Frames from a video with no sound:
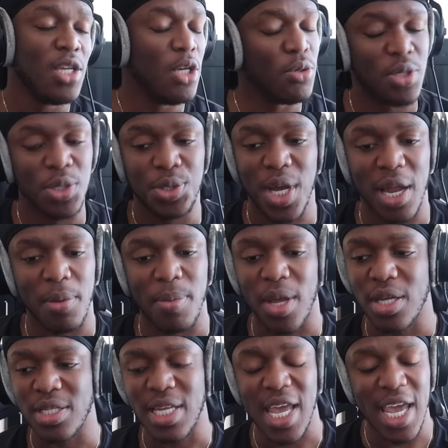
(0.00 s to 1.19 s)
YouTube channel
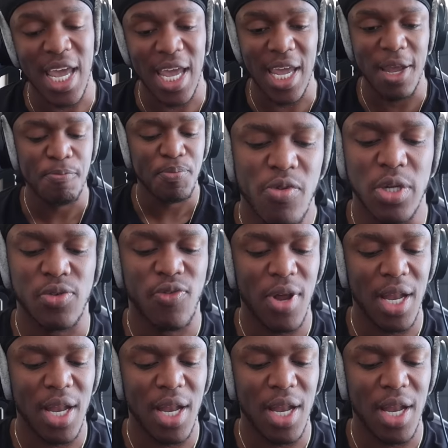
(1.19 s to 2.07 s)
because he was